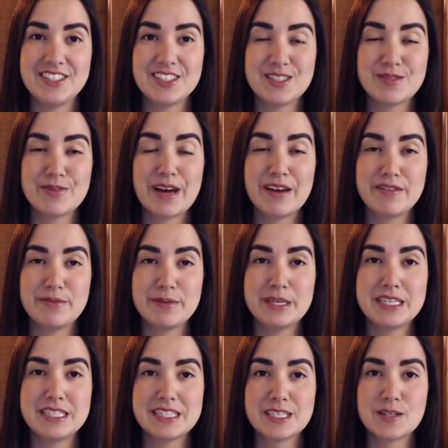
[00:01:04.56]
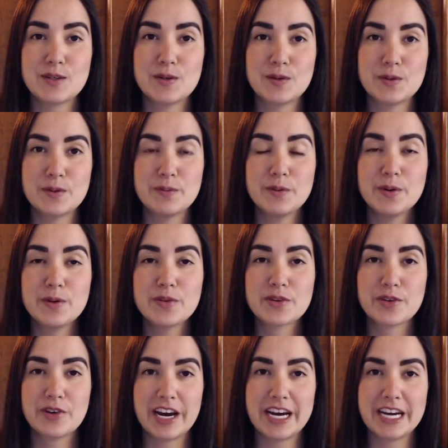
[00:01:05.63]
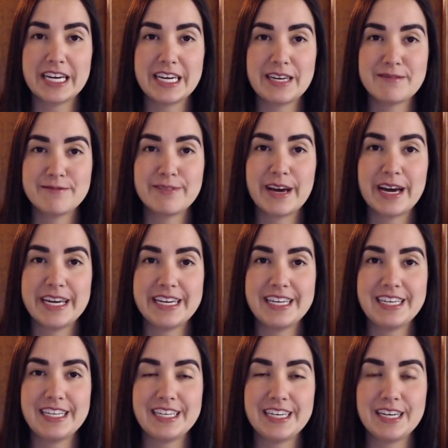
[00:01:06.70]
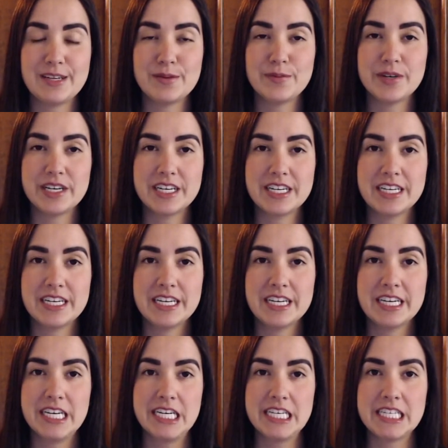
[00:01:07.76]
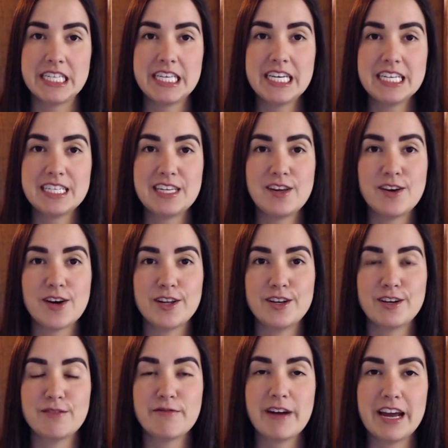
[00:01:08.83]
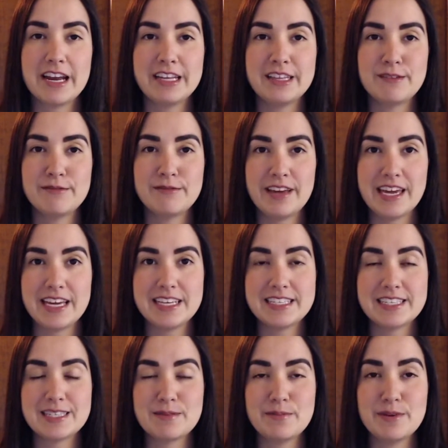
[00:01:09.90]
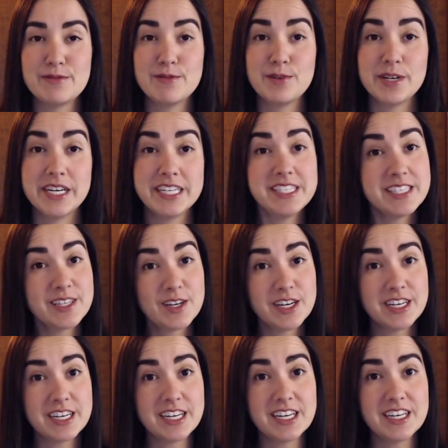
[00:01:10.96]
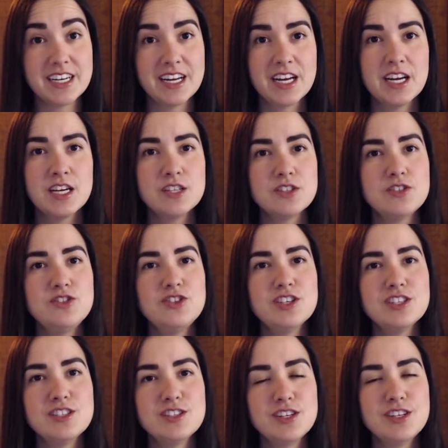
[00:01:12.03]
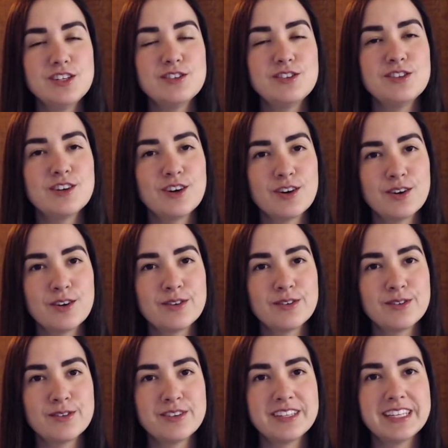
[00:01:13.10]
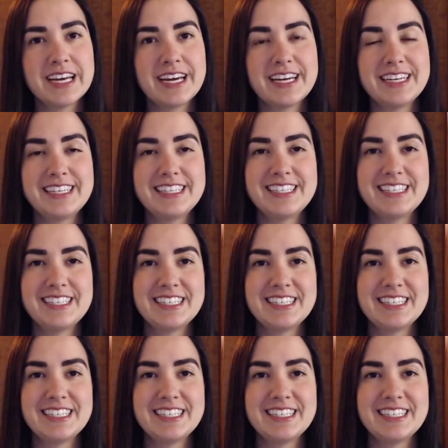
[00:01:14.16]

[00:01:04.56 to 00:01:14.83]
just 5 minutes ago, both crying, fighting, and one kicked the other right in the face before I started. So, just so you know that